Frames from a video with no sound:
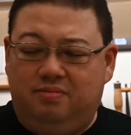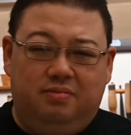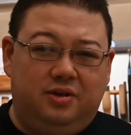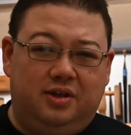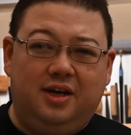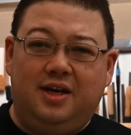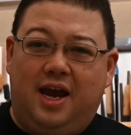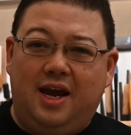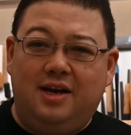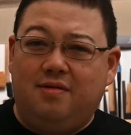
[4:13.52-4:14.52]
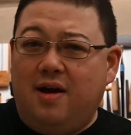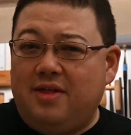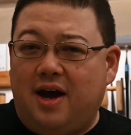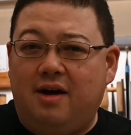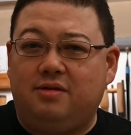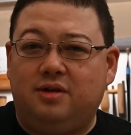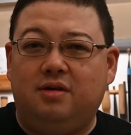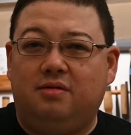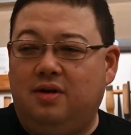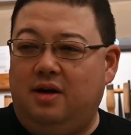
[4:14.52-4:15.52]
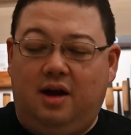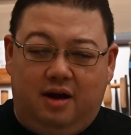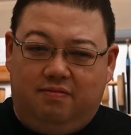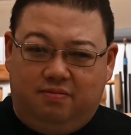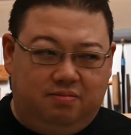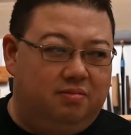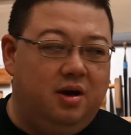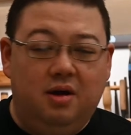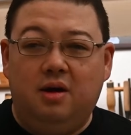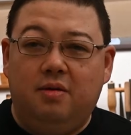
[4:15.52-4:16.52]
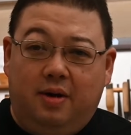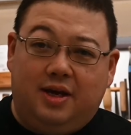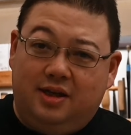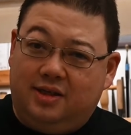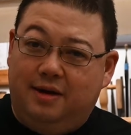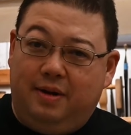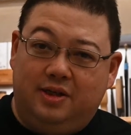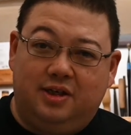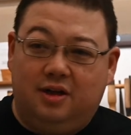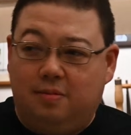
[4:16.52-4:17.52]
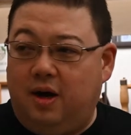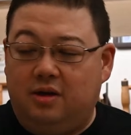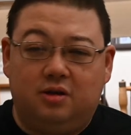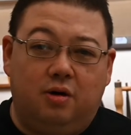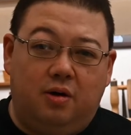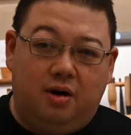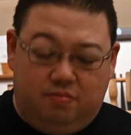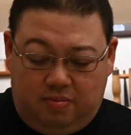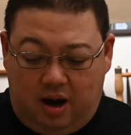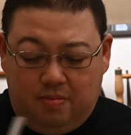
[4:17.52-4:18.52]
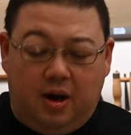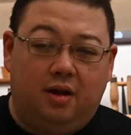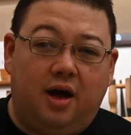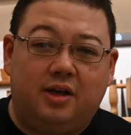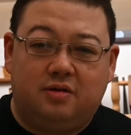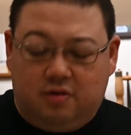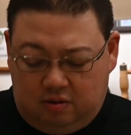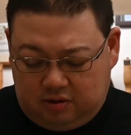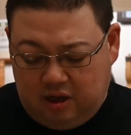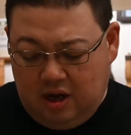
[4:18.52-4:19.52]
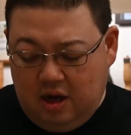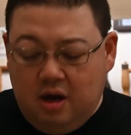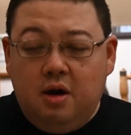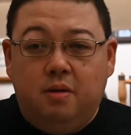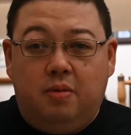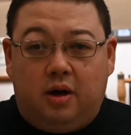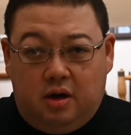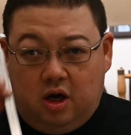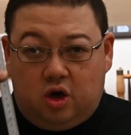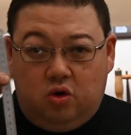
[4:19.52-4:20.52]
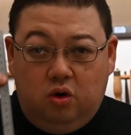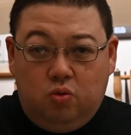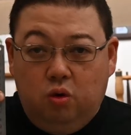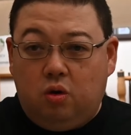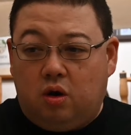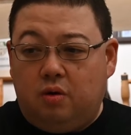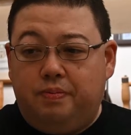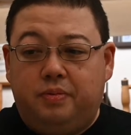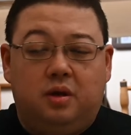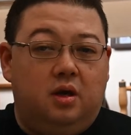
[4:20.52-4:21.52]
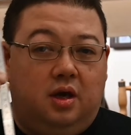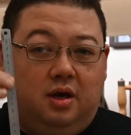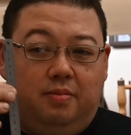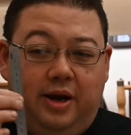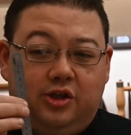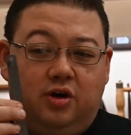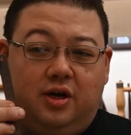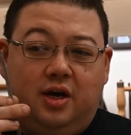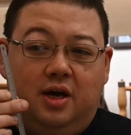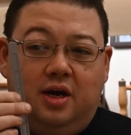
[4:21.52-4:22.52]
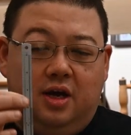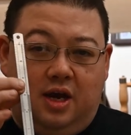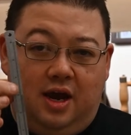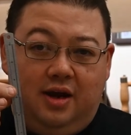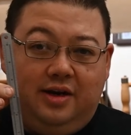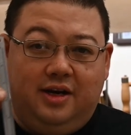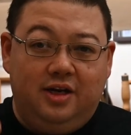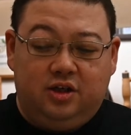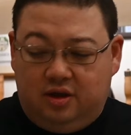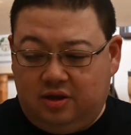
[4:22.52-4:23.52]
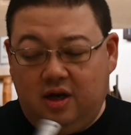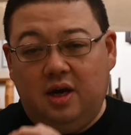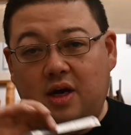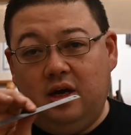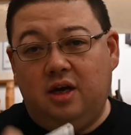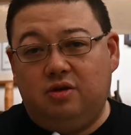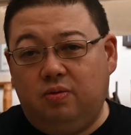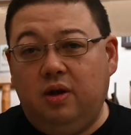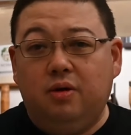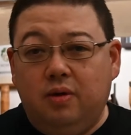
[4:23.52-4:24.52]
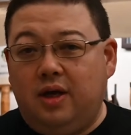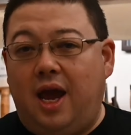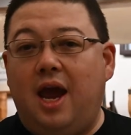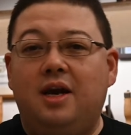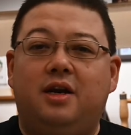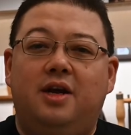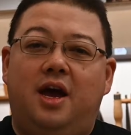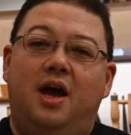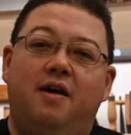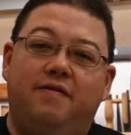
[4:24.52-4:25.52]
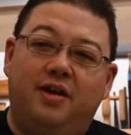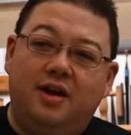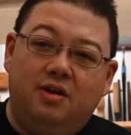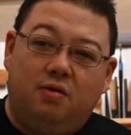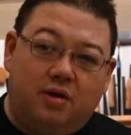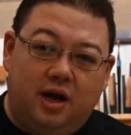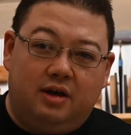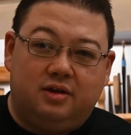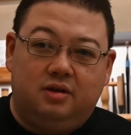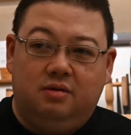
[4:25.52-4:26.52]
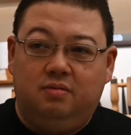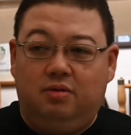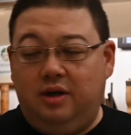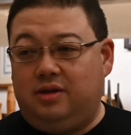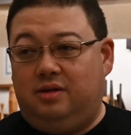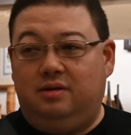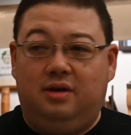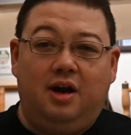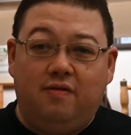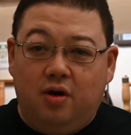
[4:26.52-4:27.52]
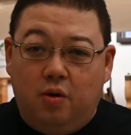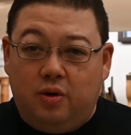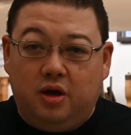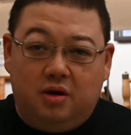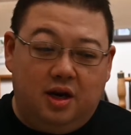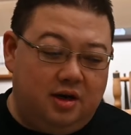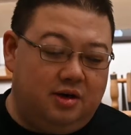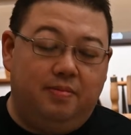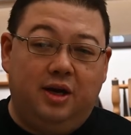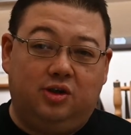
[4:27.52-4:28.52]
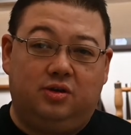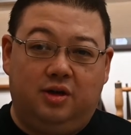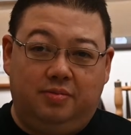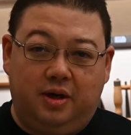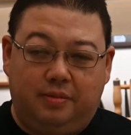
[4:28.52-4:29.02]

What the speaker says: stinking handy around the house too. My kids keep on stealing mine, so I buy lots of those. But a good ruler in metric and in inches is really, really handy to have in your case. Plus, you never know when you need to measure something.